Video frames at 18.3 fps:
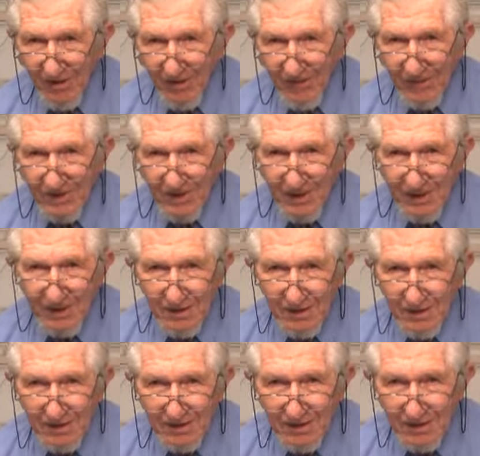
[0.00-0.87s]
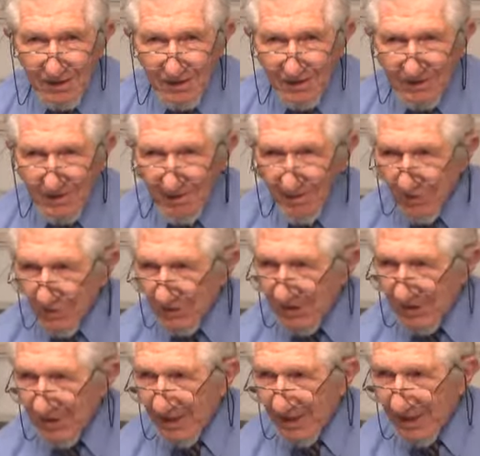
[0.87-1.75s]
All of a sudden something
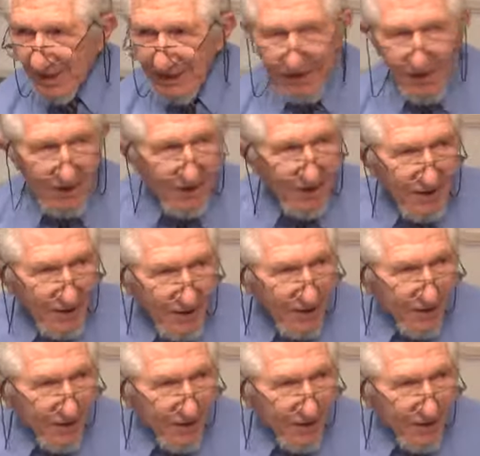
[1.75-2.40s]
was said, and